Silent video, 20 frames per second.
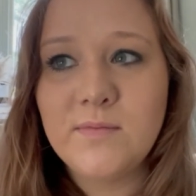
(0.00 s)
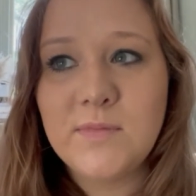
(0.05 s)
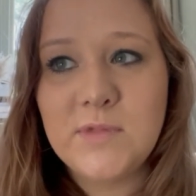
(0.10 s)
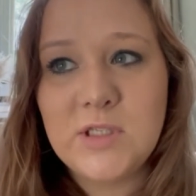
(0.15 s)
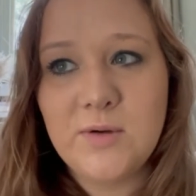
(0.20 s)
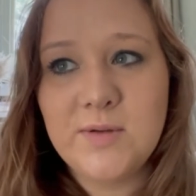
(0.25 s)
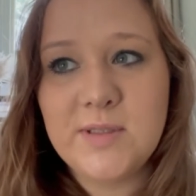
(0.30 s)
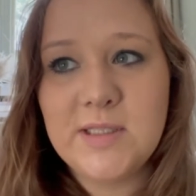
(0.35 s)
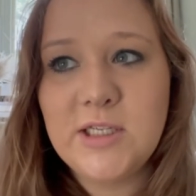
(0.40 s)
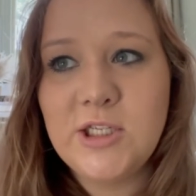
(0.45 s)

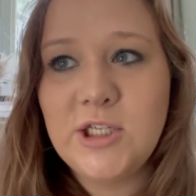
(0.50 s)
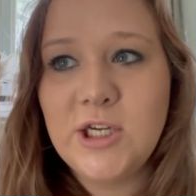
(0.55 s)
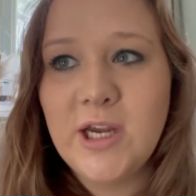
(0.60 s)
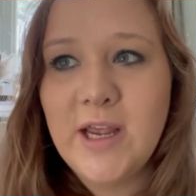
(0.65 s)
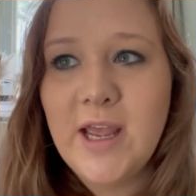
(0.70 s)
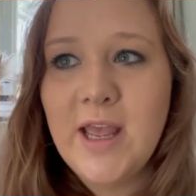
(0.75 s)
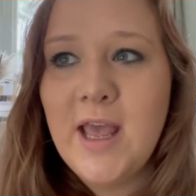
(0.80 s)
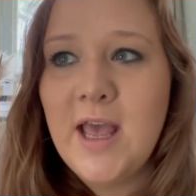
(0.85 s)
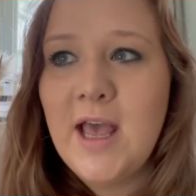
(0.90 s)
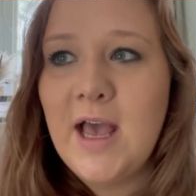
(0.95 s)
dosage,
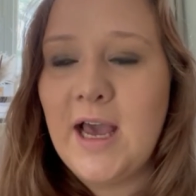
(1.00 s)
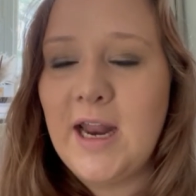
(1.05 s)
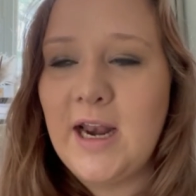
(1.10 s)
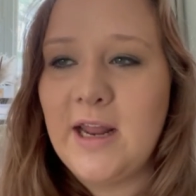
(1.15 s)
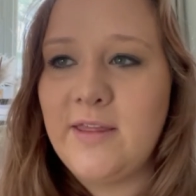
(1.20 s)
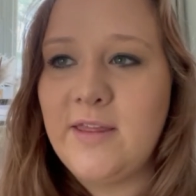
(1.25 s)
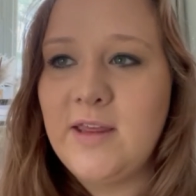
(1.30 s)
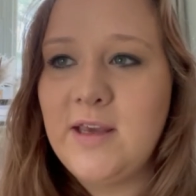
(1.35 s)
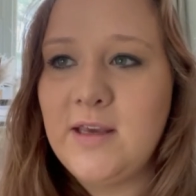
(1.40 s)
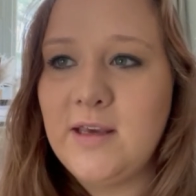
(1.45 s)
and
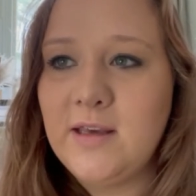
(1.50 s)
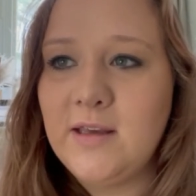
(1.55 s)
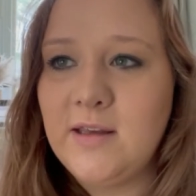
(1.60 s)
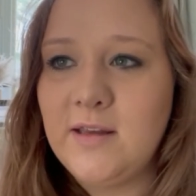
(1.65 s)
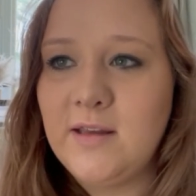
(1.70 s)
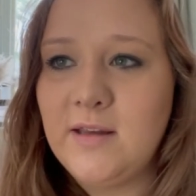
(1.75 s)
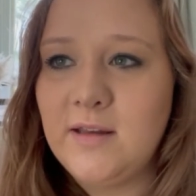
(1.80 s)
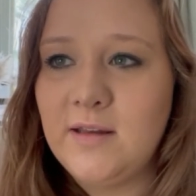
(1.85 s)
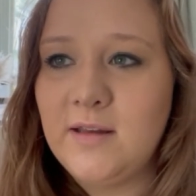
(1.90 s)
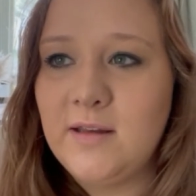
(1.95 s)
I think
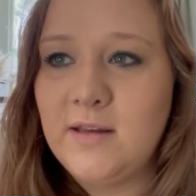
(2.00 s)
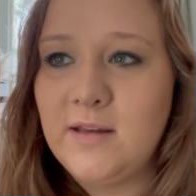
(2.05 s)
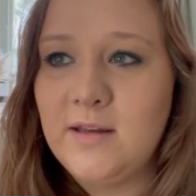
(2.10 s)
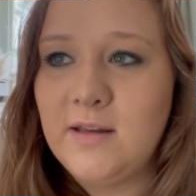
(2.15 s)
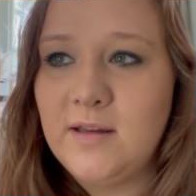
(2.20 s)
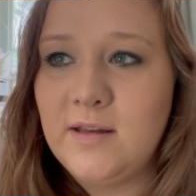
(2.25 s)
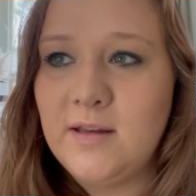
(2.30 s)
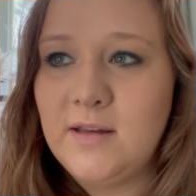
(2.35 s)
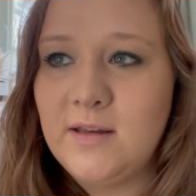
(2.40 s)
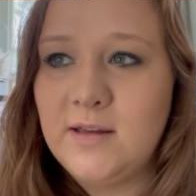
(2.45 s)

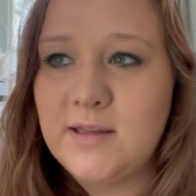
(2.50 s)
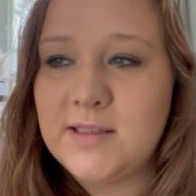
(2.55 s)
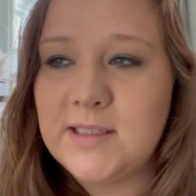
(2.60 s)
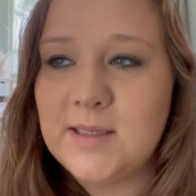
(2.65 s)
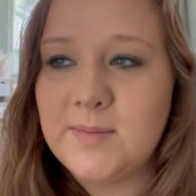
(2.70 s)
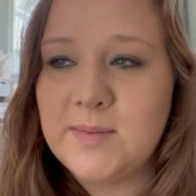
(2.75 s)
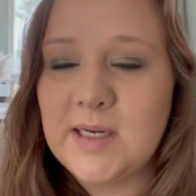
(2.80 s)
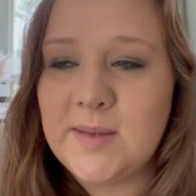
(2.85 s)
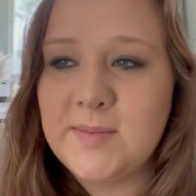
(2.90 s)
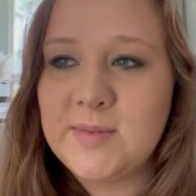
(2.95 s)

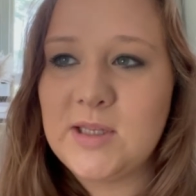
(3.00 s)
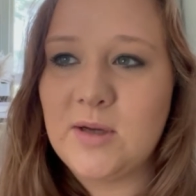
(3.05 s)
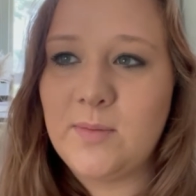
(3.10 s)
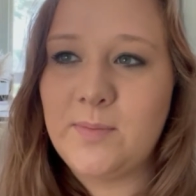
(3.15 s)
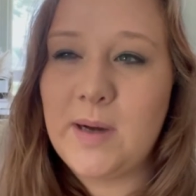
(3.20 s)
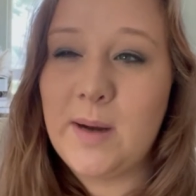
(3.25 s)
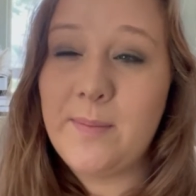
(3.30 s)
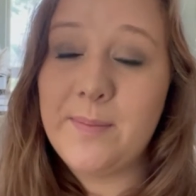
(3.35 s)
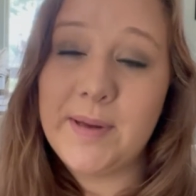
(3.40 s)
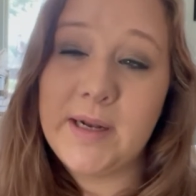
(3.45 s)
sometimes they'll
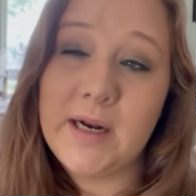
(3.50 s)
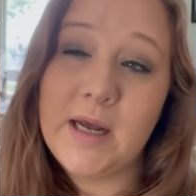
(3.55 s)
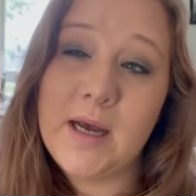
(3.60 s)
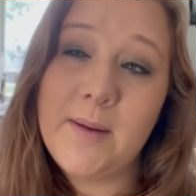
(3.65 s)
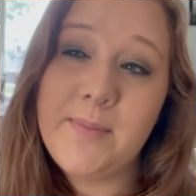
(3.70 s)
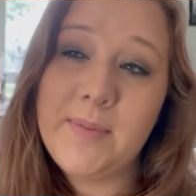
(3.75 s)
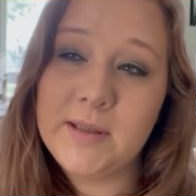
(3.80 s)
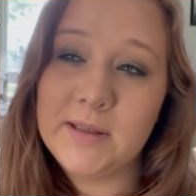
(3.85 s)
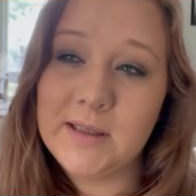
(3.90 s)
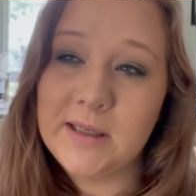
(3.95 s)
bump it
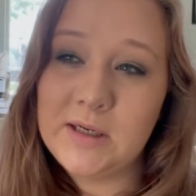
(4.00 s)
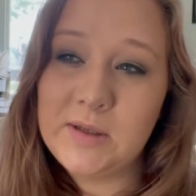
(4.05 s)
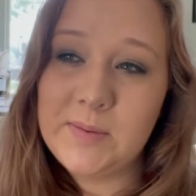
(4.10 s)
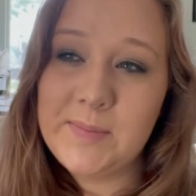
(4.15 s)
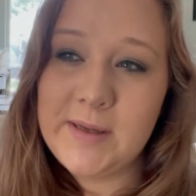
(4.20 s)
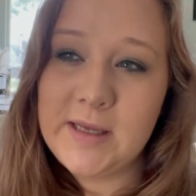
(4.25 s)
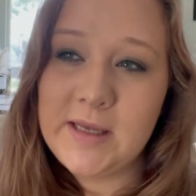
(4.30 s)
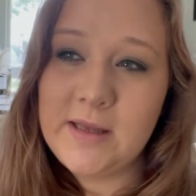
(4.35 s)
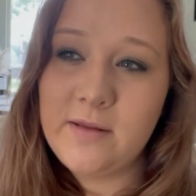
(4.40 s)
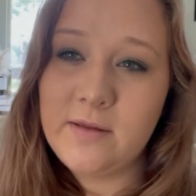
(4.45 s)
up a little
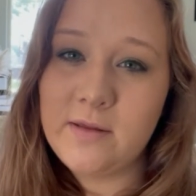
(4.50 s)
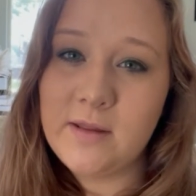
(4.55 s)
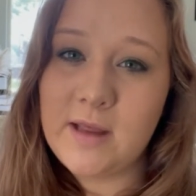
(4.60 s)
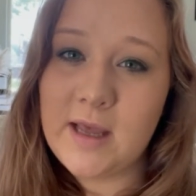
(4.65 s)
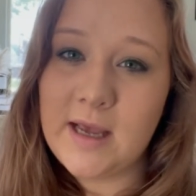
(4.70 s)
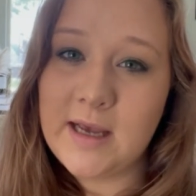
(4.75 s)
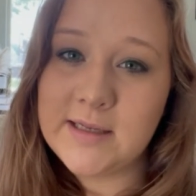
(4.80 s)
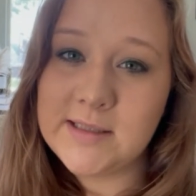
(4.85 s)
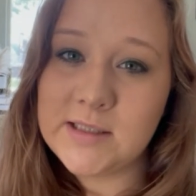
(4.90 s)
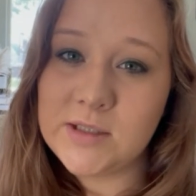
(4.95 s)
bit
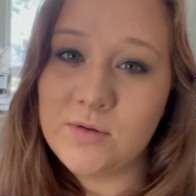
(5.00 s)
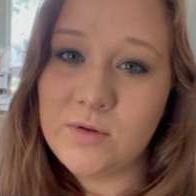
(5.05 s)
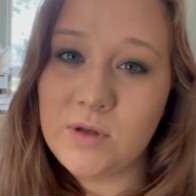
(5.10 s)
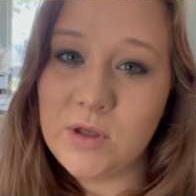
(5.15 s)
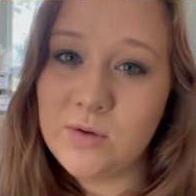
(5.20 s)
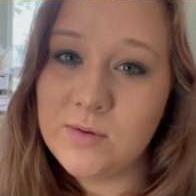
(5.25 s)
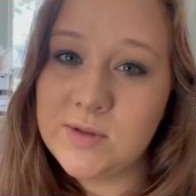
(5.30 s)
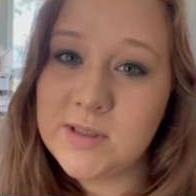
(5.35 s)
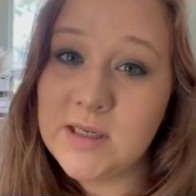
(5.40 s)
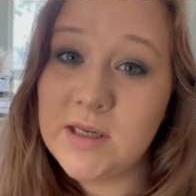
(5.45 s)
as you
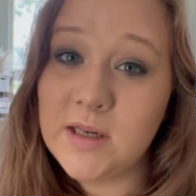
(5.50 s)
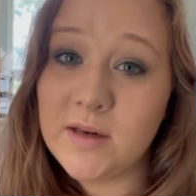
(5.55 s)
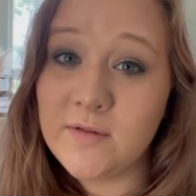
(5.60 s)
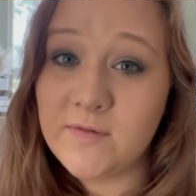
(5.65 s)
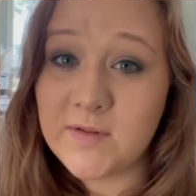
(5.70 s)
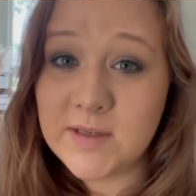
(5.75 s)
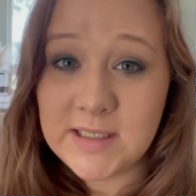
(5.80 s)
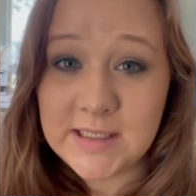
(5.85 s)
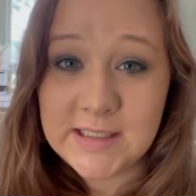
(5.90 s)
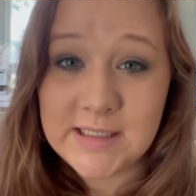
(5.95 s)
use it, and
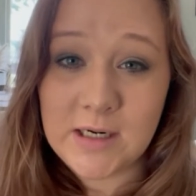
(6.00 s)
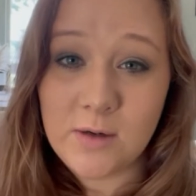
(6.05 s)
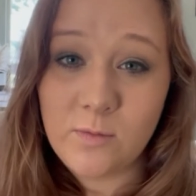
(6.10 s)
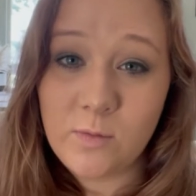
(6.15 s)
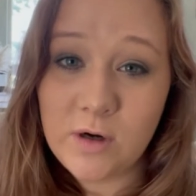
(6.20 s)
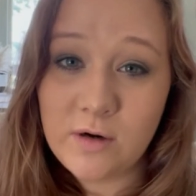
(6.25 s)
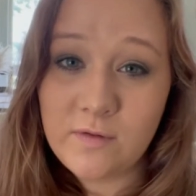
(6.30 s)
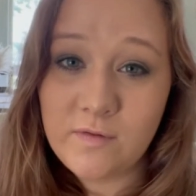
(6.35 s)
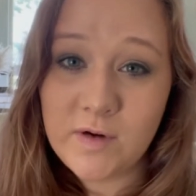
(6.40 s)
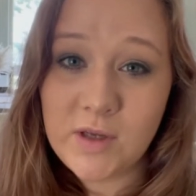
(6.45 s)
if it does not
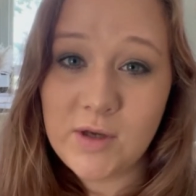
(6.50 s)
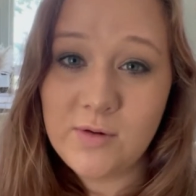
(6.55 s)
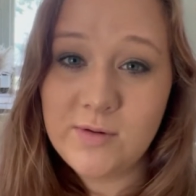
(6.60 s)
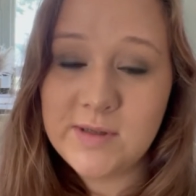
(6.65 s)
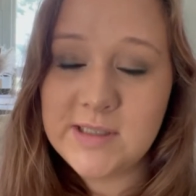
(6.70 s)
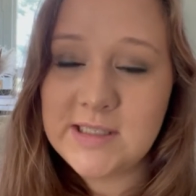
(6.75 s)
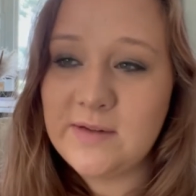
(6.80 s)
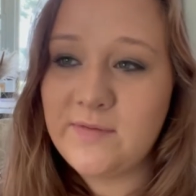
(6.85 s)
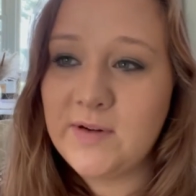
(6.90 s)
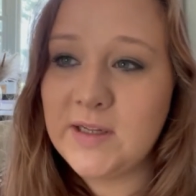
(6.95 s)
work for you
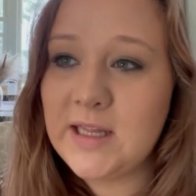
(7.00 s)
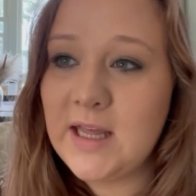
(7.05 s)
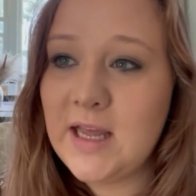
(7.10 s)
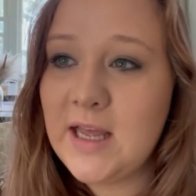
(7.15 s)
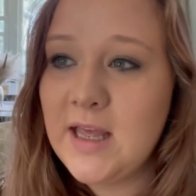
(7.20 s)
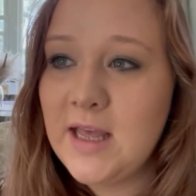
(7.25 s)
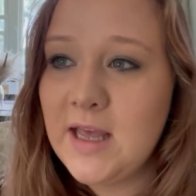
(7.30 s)
and stuff like that.